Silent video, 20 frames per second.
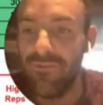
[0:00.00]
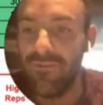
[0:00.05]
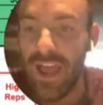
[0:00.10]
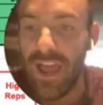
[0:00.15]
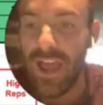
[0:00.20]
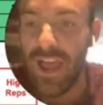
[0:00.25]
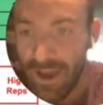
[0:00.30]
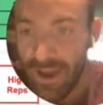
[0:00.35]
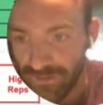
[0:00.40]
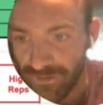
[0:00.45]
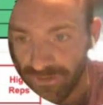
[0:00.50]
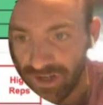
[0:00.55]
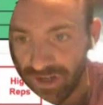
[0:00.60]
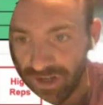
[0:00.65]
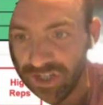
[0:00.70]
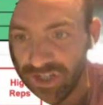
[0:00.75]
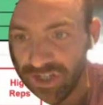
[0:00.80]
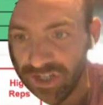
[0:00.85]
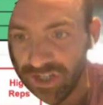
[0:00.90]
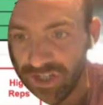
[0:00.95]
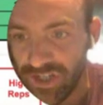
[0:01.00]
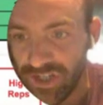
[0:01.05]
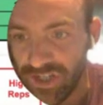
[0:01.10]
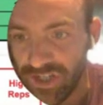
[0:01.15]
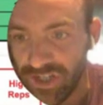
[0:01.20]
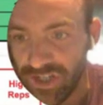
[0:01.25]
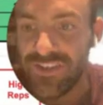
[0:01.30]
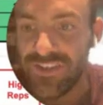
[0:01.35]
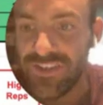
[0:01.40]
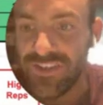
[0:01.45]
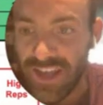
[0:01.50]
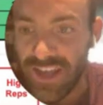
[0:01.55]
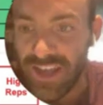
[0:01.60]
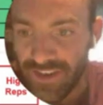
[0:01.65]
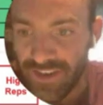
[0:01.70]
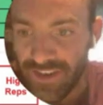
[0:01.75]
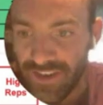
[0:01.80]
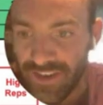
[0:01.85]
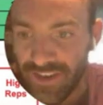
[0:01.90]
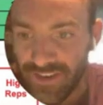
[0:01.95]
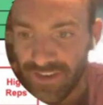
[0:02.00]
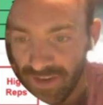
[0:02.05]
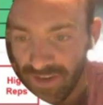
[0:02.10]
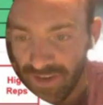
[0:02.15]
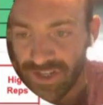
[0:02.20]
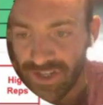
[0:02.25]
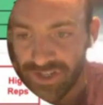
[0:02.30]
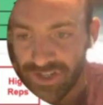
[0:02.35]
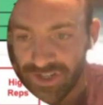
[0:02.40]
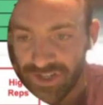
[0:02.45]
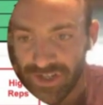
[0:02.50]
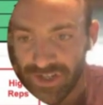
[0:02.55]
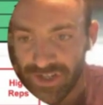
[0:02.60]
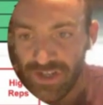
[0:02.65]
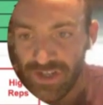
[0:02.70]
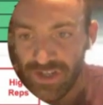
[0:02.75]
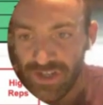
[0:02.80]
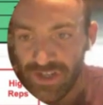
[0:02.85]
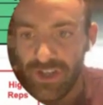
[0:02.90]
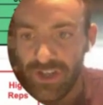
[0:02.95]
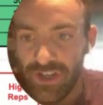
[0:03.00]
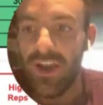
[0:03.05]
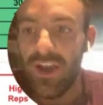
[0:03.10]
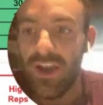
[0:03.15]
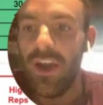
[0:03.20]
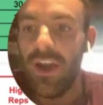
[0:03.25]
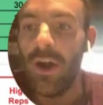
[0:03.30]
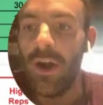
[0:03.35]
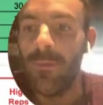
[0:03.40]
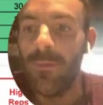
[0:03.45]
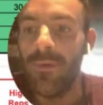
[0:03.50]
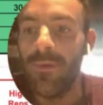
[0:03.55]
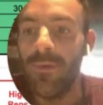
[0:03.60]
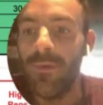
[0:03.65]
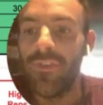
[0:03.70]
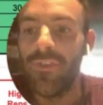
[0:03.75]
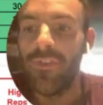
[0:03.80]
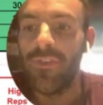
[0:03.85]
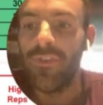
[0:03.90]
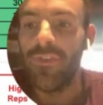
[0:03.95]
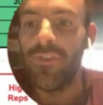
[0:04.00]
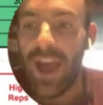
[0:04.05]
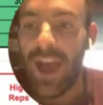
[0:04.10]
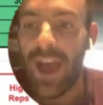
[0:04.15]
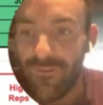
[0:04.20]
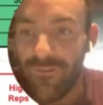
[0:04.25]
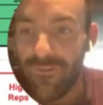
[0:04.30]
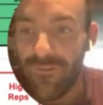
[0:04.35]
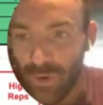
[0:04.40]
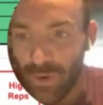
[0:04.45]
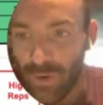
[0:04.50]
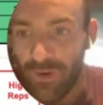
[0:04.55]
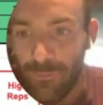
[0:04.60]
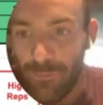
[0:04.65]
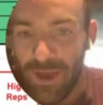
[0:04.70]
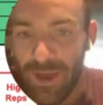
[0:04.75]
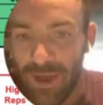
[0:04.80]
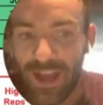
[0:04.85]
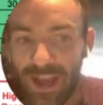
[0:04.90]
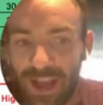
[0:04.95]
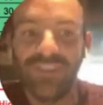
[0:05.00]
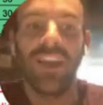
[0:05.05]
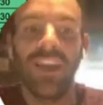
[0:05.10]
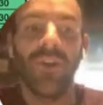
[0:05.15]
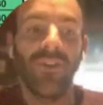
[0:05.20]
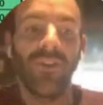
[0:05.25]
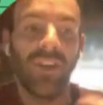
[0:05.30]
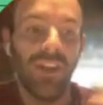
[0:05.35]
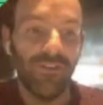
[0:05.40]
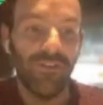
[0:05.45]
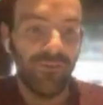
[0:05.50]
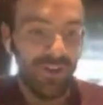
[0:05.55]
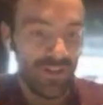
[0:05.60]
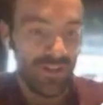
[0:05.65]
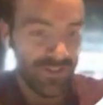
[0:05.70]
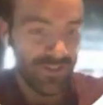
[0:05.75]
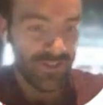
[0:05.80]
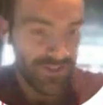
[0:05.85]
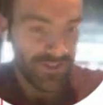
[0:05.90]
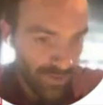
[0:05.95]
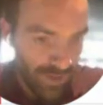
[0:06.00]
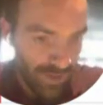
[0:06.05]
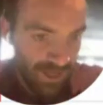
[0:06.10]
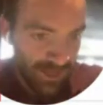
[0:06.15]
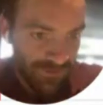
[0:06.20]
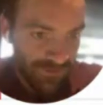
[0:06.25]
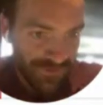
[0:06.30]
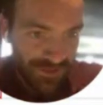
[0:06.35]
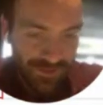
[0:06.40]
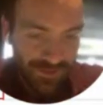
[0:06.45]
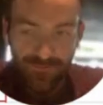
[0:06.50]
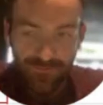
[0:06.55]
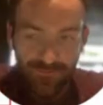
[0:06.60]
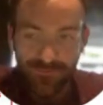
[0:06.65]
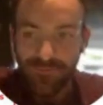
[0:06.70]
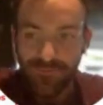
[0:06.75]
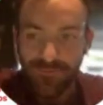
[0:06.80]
an average and a standard deviation. So the average 1 rep max calculated versus all the lifts